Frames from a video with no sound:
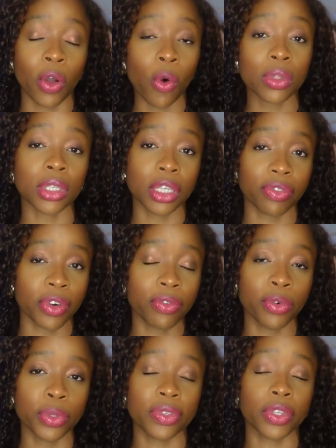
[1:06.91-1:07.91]
all the
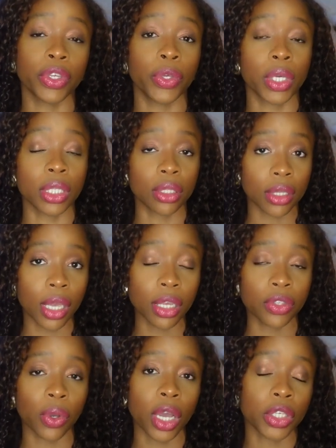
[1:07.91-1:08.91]
different routes that you can take to